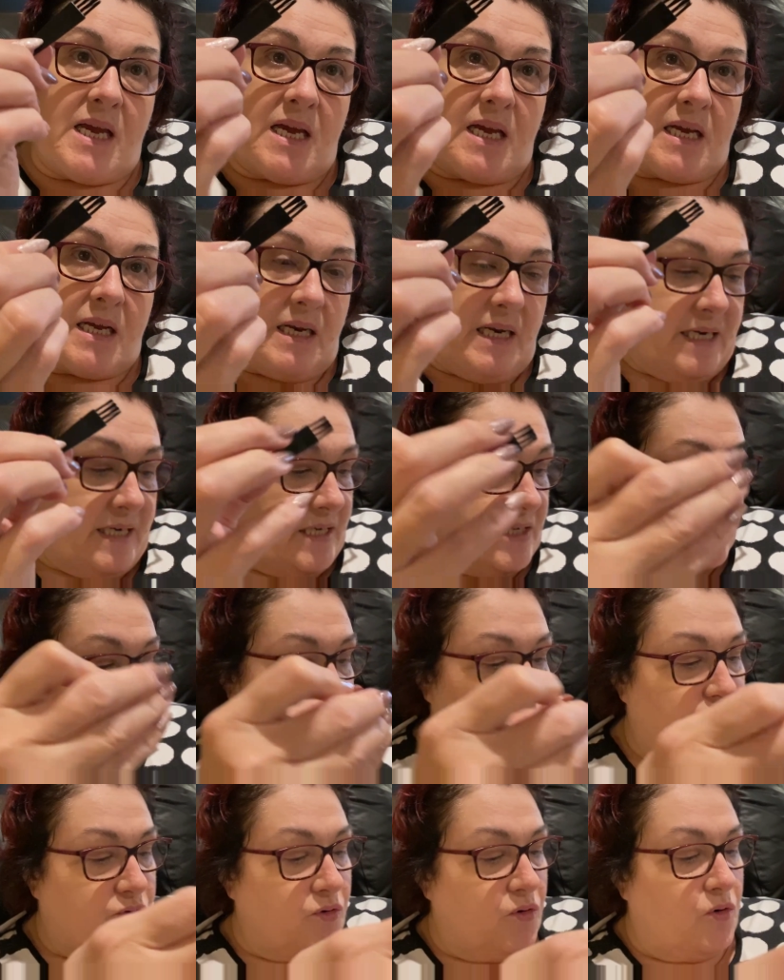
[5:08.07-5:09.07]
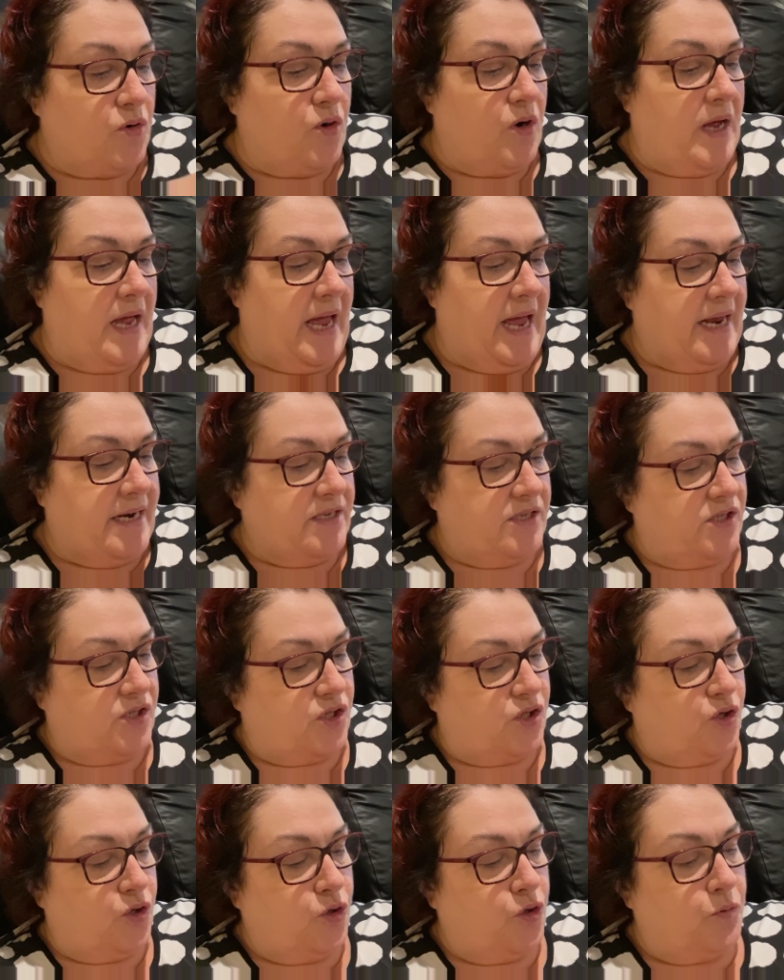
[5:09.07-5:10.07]
cleaner straw and a
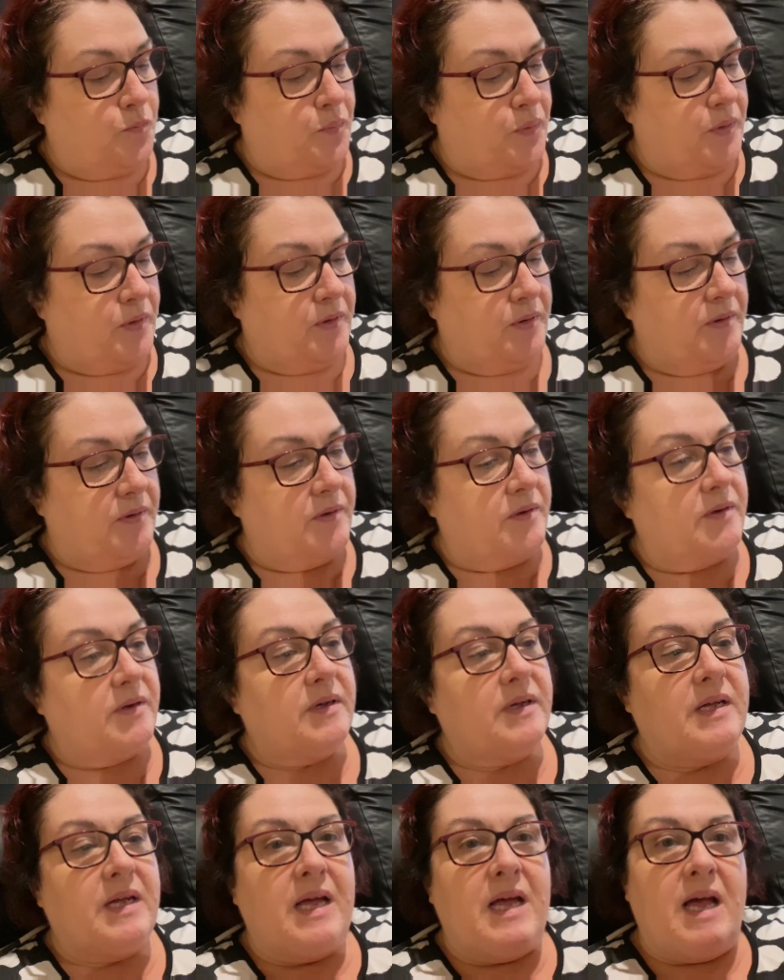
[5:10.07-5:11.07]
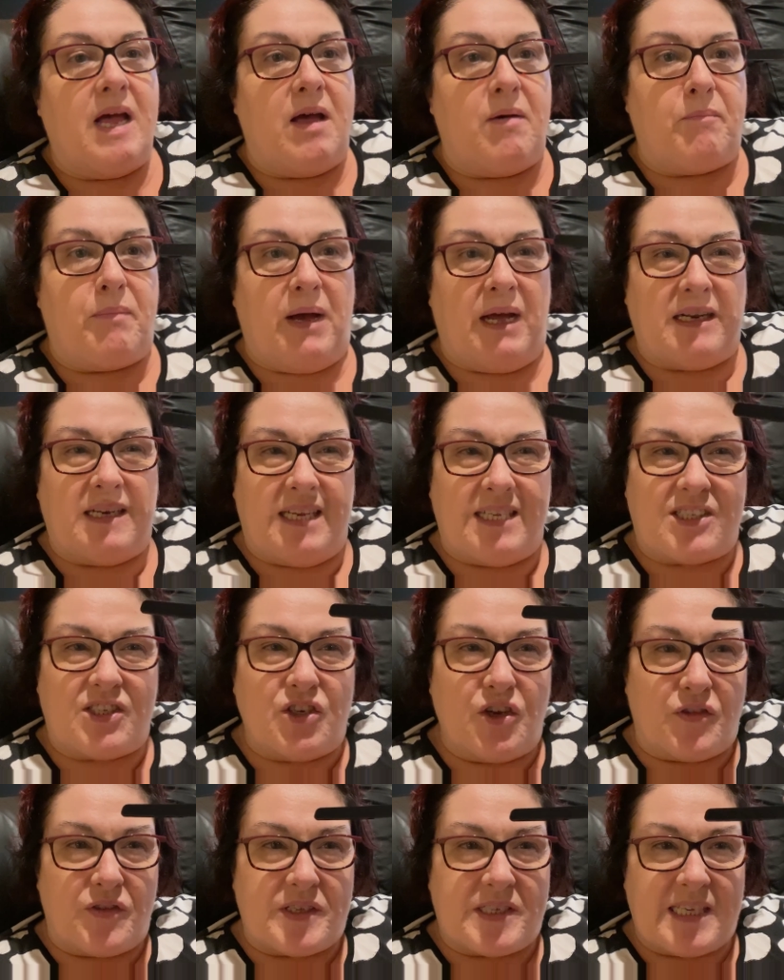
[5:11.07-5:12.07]
scoop, but it's
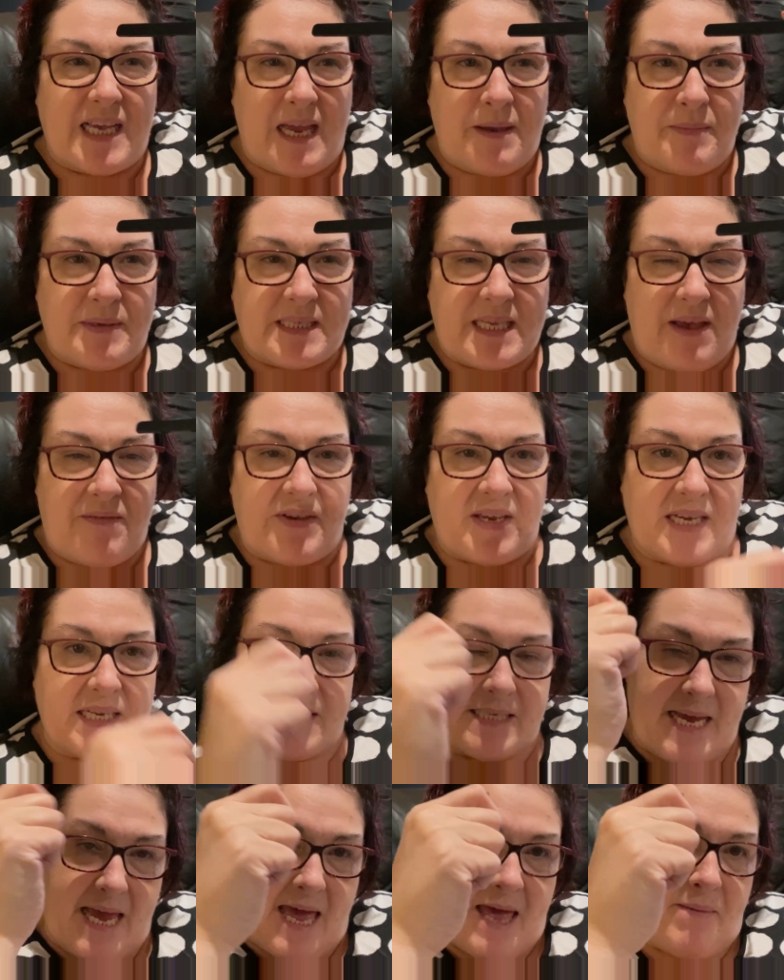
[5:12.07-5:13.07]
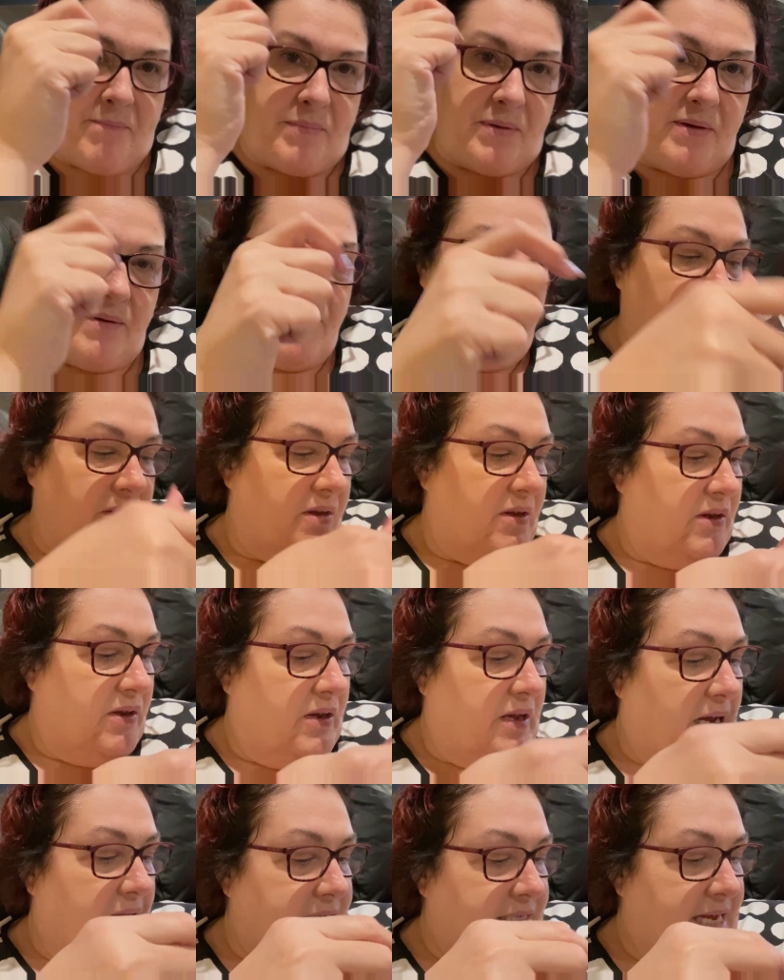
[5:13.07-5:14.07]
not the same as having a tamp.
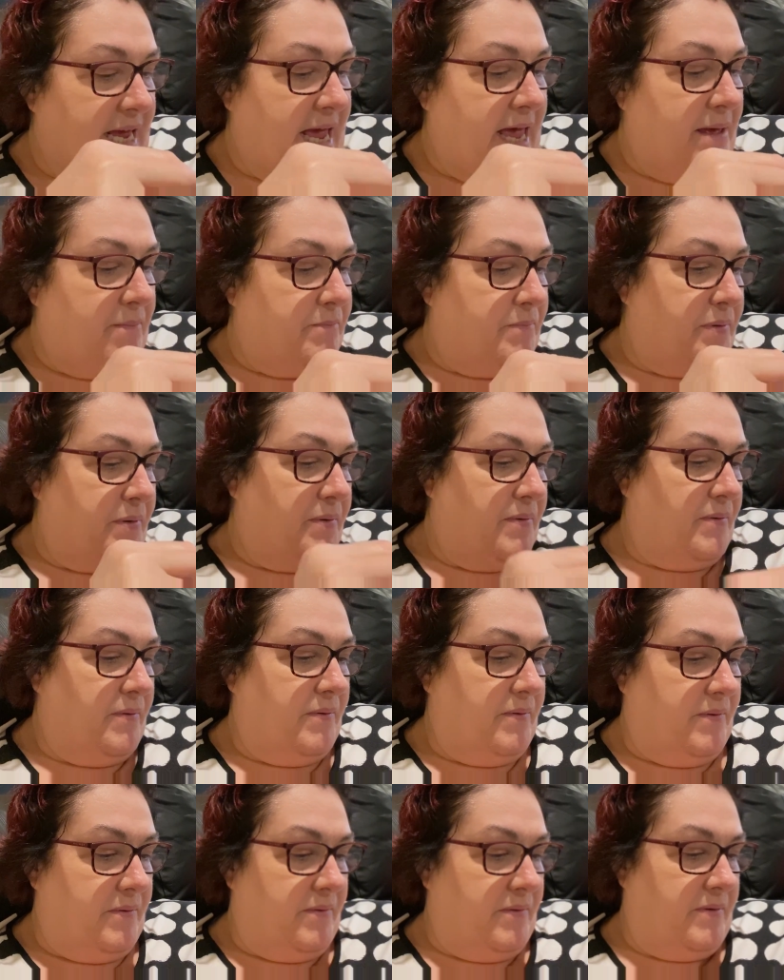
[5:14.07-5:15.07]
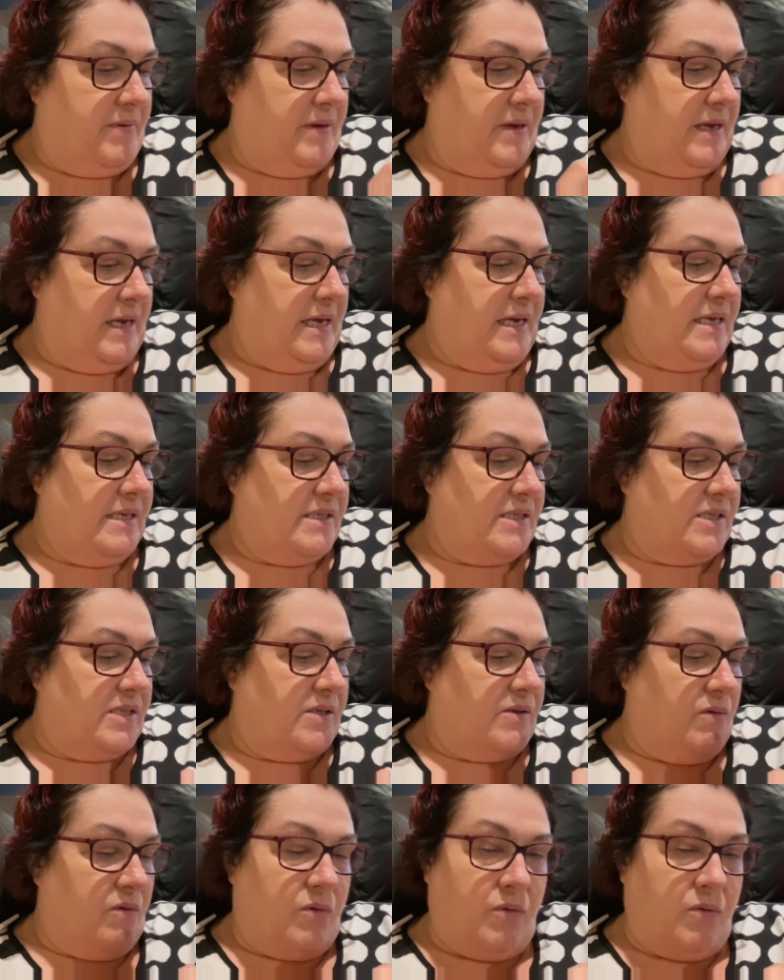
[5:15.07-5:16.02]
A tamp is